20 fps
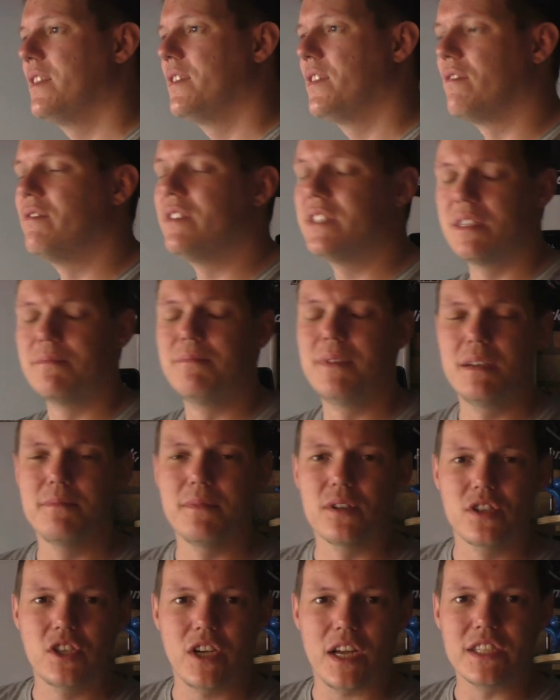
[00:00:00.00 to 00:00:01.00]
there is the
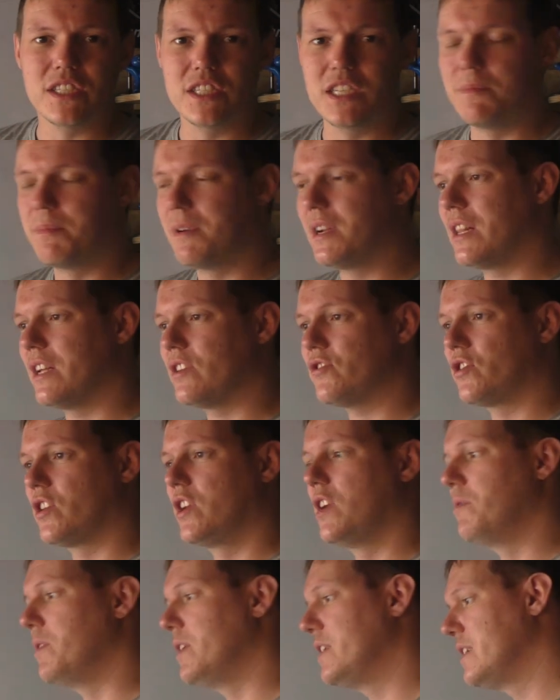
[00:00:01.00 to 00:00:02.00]
minimal chance you've been
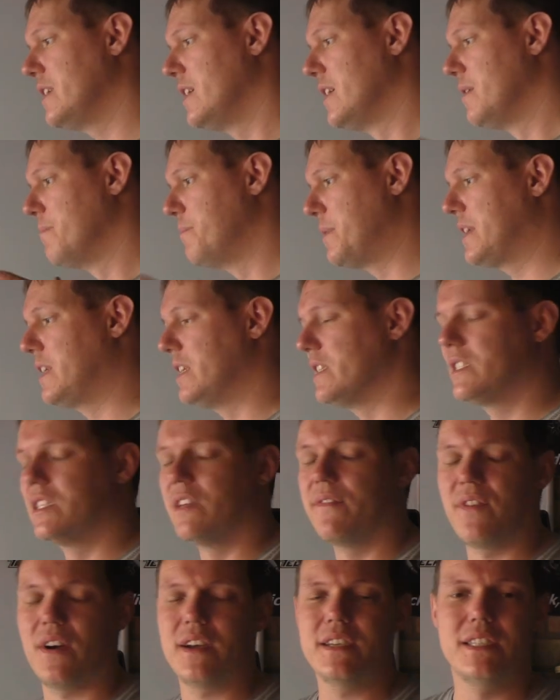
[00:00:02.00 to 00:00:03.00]
electrocuted because
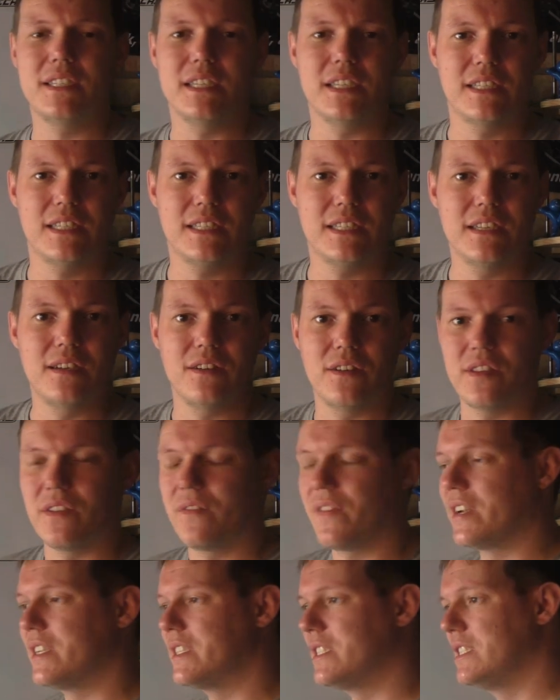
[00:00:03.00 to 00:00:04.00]
the vice is, you know,
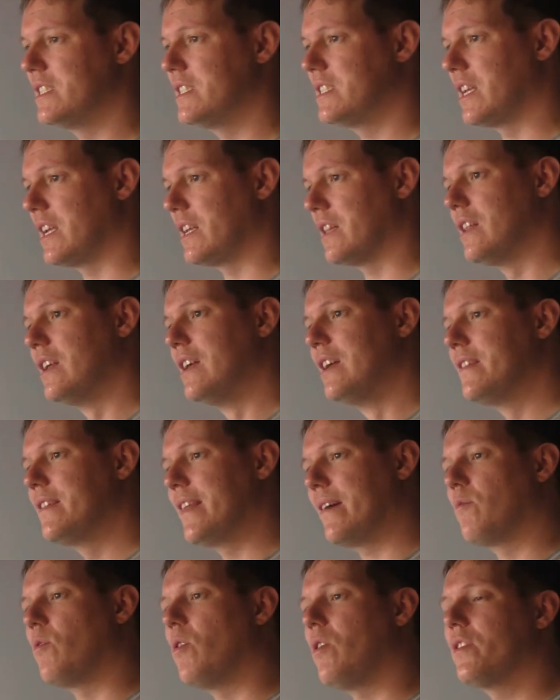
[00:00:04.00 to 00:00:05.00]
the vice is steel.
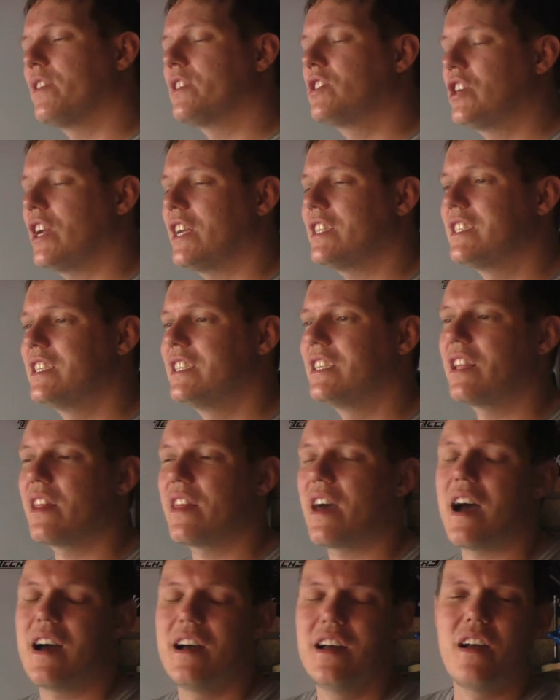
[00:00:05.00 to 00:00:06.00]
Now, what are the chances
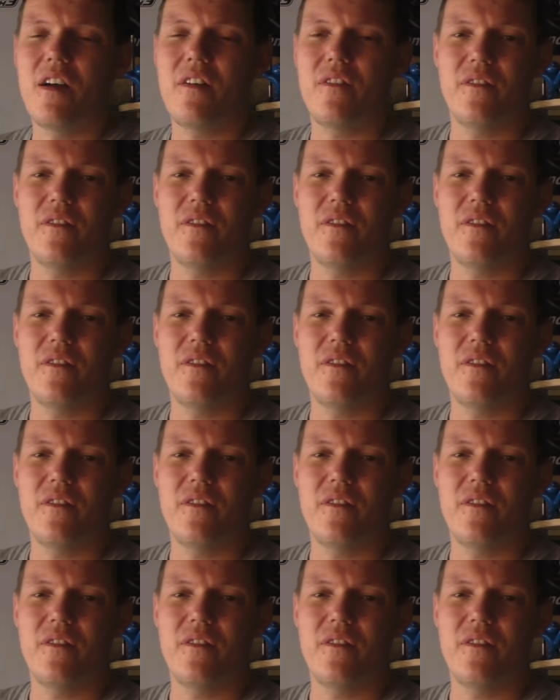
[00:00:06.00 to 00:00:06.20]
of that?